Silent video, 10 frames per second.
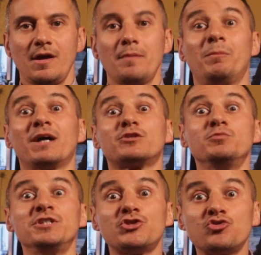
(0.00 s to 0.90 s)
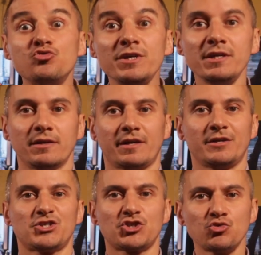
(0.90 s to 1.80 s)
but between a
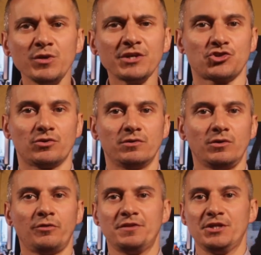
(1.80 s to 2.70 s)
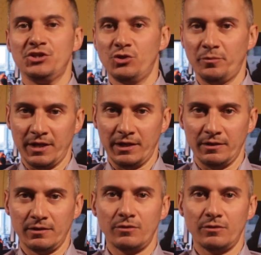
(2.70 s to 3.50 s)
restriction of the domain,